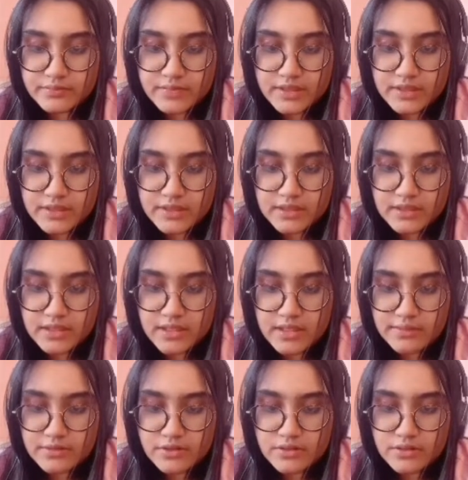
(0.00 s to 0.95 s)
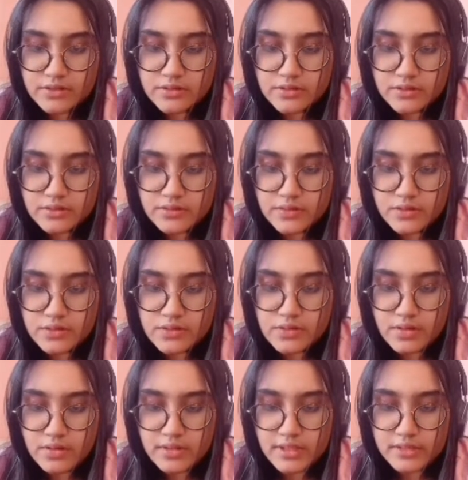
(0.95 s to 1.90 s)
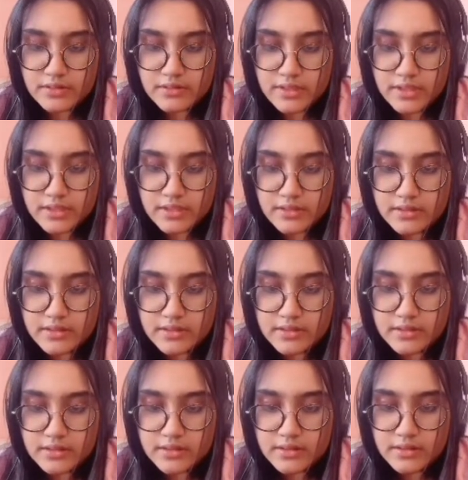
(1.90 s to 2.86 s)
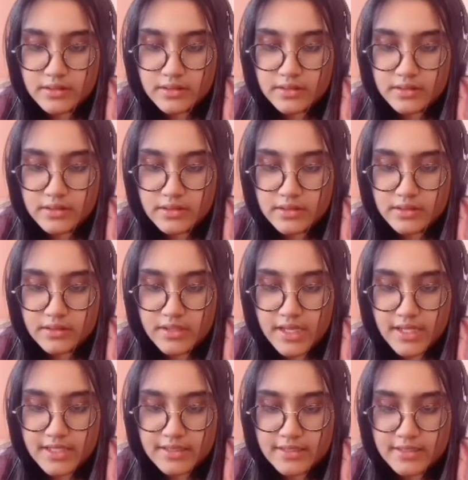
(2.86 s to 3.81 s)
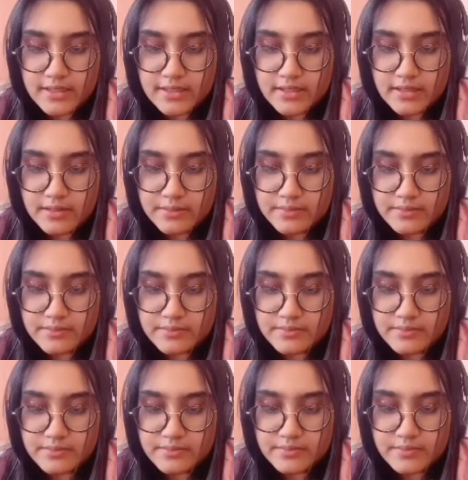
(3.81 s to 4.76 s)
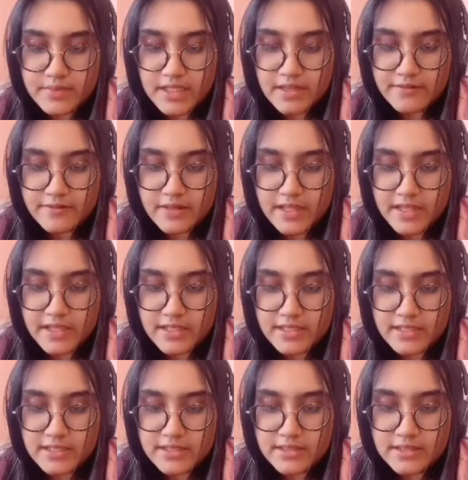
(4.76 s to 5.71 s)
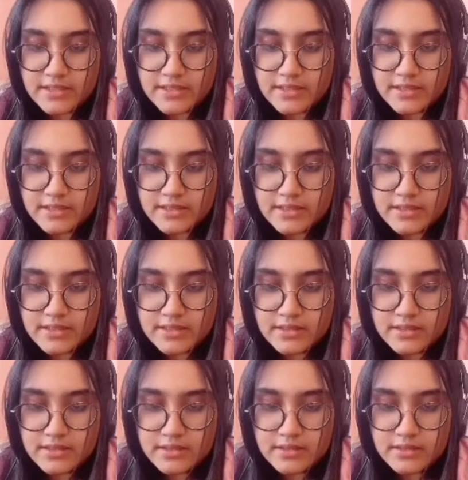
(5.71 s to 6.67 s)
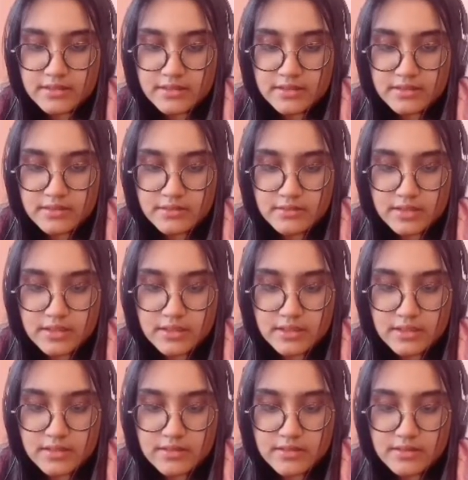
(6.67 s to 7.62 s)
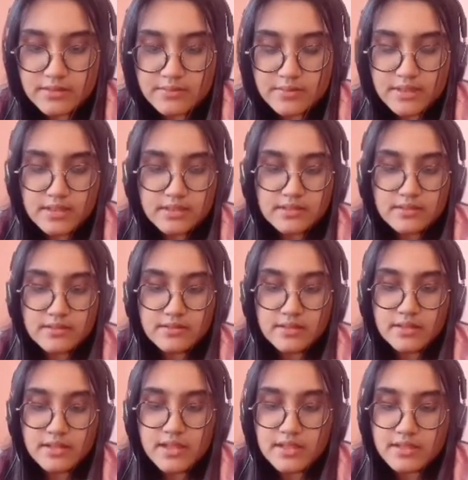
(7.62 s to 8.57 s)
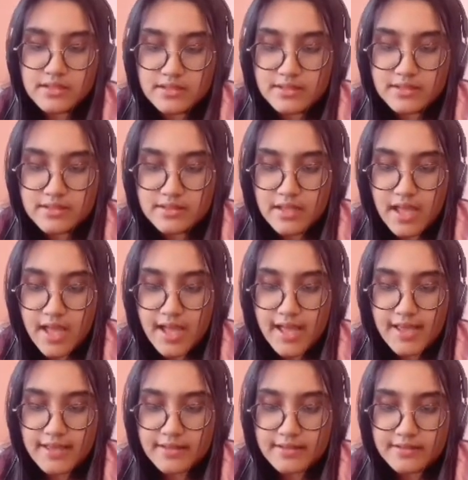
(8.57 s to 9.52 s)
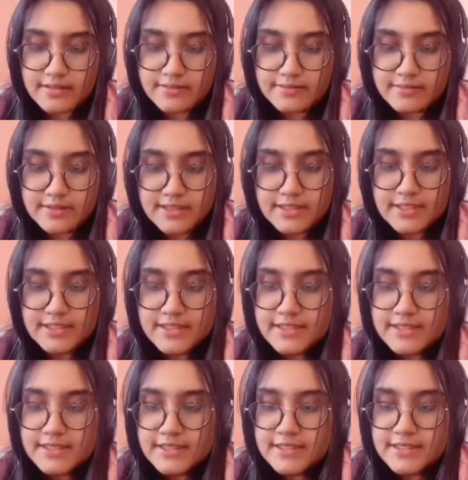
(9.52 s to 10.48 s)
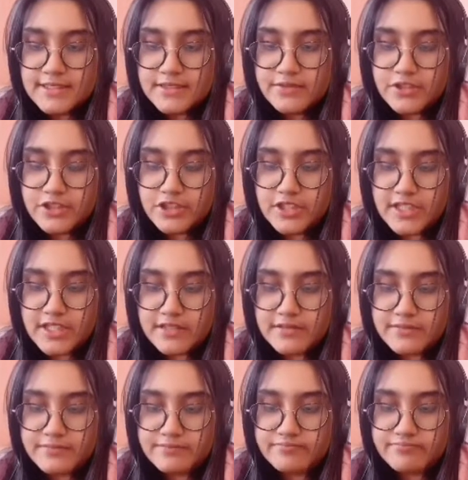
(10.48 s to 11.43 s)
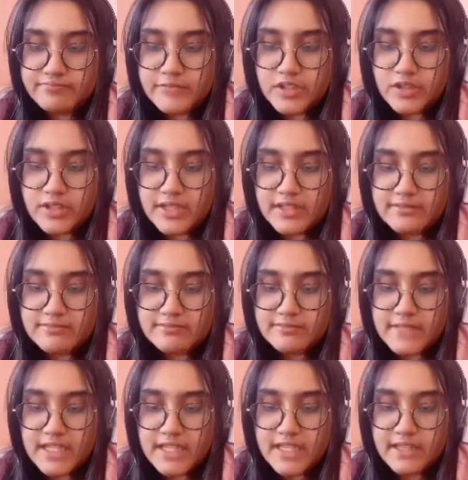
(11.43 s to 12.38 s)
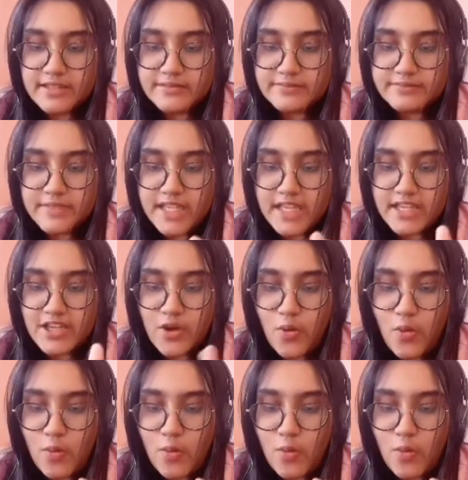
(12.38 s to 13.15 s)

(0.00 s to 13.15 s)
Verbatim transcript: I'm going to go for Sonic okay here I come I've landed okay there are some text okay hi what should I give okay hey hey yo